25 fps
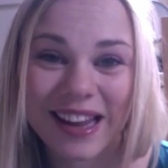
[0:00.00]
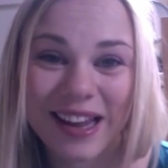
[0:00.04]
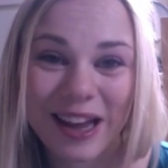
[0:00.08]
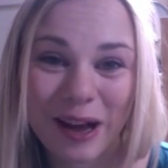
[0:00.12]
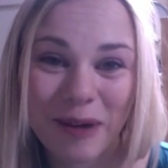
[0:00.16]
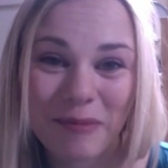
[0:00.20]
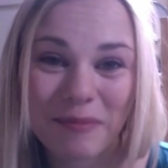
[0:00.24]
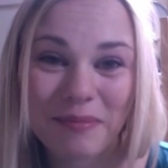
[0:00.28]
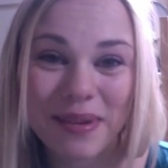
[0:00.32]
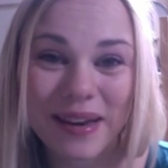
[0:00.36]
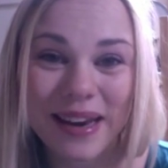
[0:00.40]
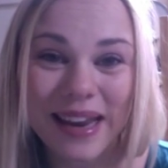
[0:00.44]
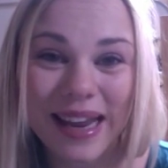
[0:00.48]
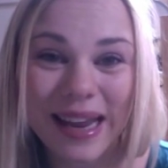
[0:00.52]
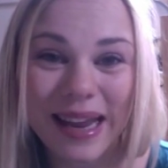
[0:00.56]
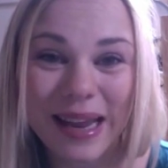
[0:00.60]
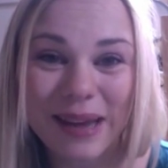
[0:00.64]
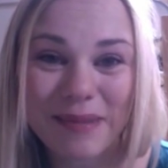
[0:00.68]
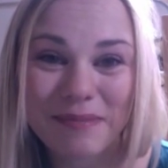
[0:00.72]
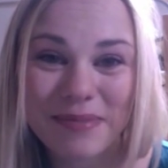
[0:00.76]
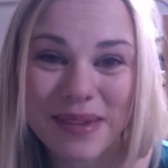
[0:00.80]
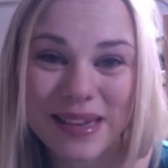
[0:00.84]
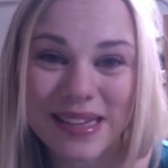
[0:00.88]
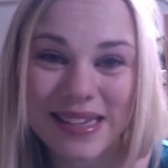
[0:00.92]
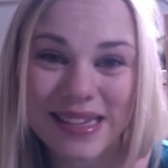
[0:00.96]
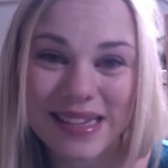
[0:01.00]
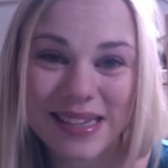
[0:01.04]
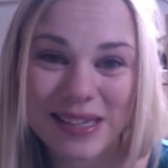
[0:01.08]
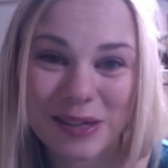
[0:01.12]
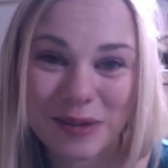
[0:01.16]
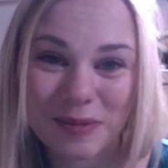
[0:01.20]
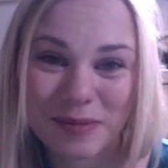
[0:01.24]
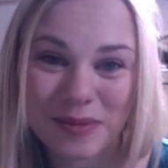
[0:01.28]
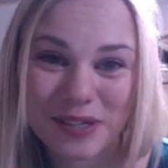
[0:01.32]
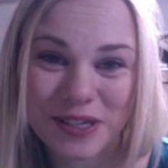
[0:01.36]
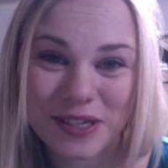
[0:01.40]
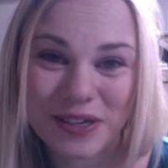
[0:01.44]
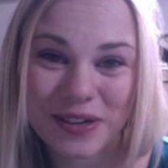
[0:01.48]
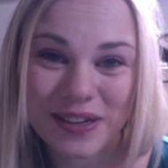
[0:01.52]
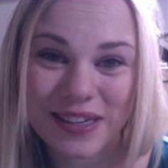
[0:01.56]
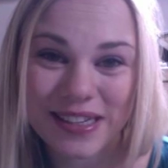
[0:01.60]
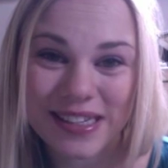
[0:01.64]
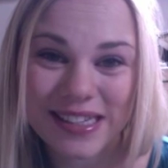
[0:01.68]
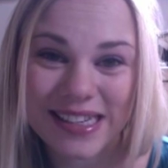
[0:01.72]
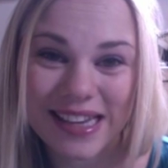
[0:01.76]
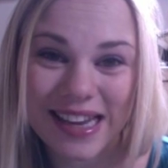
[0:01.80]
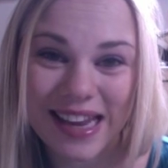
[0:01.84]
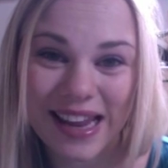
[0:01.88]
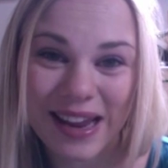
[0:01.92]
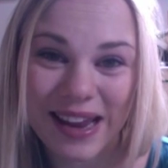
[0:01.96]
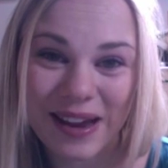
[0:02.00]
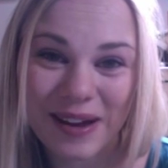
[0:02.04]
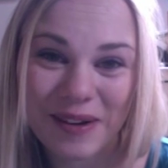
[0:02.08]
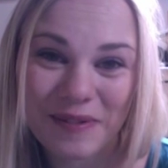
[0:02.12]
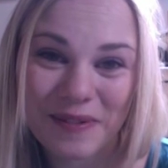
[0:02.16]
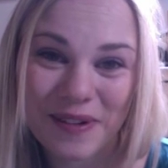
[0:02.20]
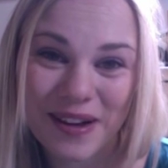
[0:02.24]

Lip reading: company and business opportunity